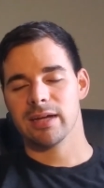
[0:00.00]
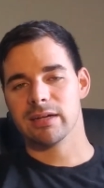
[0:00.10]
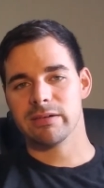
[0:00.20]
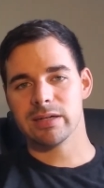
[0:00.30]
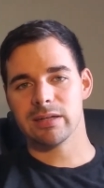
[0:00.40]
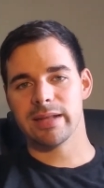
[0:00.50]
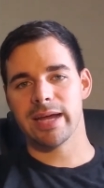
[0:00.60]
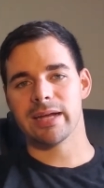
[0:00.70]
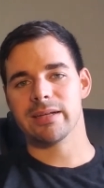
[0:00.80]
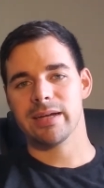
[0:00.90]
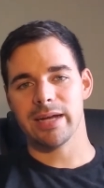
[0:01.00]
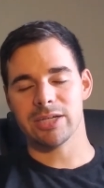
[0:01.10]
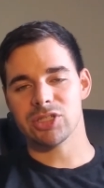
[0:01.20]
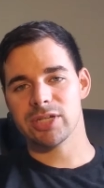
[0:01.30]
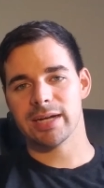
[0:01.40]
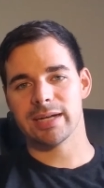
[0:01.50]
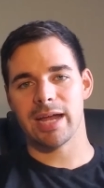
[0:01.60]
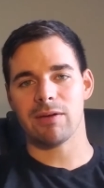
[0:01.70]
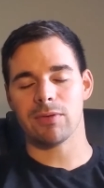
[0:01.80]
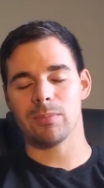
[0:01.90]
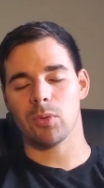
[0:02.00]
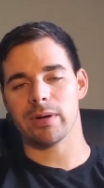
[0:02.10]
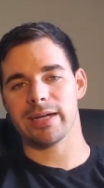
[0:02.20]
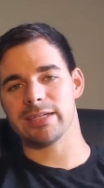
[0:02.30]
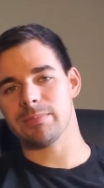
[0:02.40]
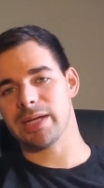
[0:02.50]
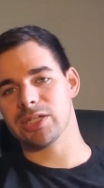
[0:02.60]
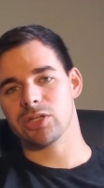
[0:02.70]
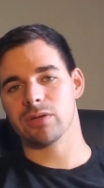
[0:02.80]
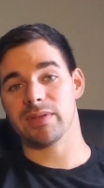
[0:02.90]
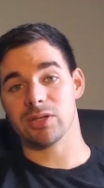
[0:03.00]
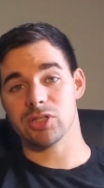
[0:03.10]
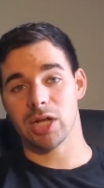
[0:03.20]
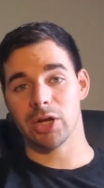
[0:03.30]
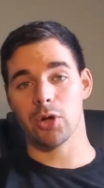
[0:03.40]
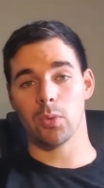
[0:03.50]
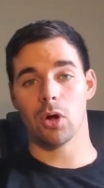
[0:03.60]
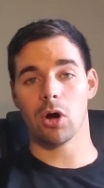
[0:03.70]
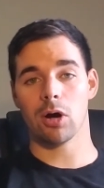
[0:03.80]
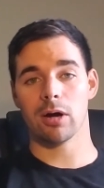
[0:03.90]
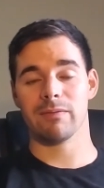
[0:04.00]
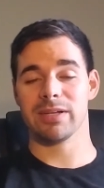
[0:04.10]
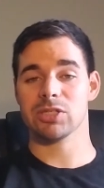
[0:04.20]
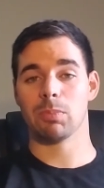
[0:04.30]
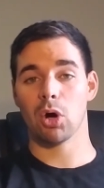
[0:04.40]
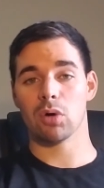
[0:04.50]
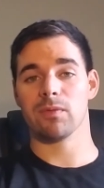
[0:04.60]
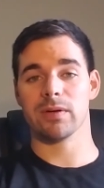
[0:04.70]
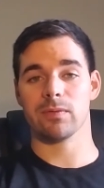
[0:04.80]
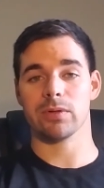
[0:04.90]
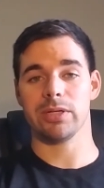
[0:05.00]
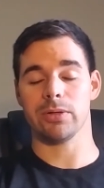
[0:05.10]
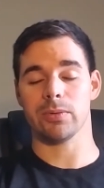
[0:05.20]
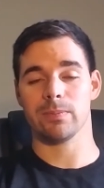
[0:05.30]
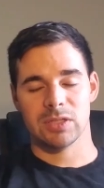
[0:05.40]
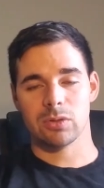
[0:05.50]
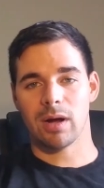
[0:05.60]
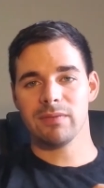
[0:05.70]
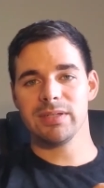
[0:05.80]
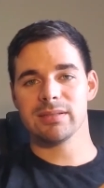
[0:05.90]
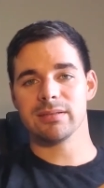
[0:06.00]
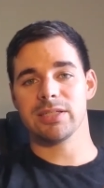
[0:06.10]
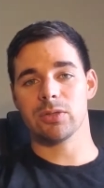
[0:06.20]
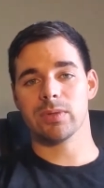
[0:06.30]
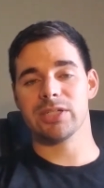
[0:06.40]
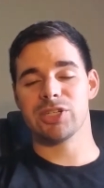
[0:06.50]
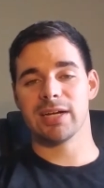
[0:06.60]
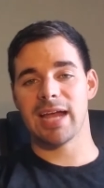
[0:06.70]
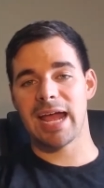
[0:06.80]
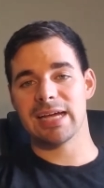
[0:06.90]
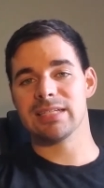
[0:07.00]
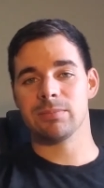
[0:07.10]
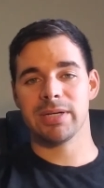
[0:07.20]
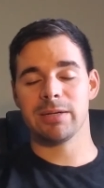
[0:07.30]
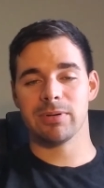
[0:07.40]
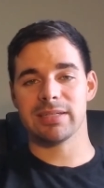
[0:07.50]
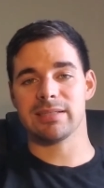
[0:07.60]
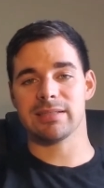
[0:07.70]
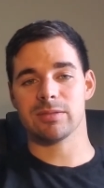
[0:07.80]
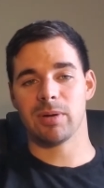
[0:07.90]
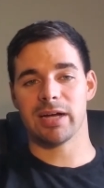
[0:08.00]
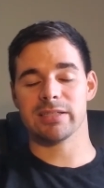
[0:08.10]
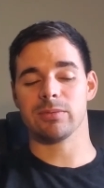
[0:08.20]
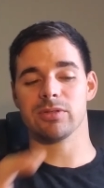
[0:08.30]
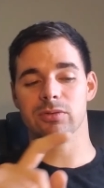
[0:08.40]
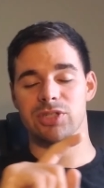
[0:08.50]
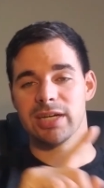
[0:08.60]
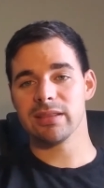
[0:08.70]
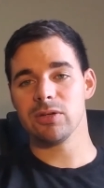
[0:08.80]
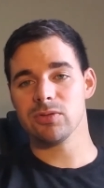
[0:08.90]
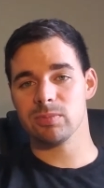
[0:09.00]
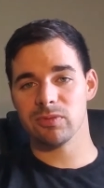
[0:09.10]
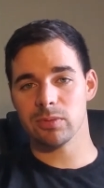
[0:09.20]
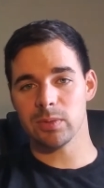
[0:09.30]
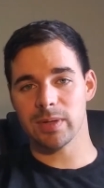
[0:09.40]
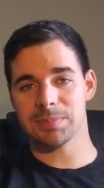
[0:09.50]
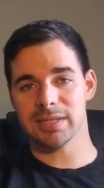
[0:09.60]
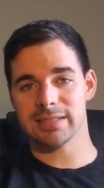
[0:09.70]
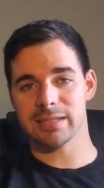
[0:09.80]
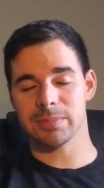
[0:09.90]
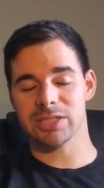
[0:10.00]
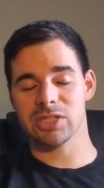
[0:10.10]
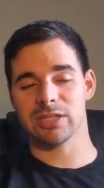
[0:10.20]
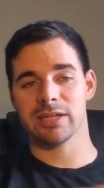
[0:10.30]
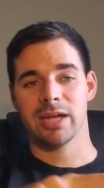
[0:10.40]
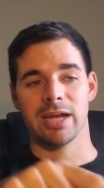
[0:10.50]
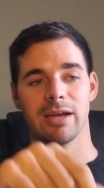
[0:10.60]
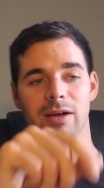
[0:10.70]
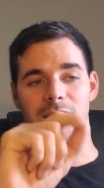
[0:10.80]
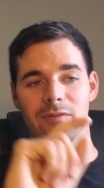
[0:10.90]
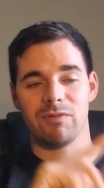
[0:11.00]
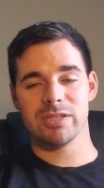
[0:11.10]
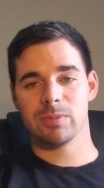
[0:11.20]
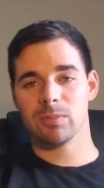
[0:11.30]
click on that, and check every morning to make sure that there's not a new car that is perfect for you. So obviously, you want to check as many places as possible. So check those 3 websites I mentioned. Facebook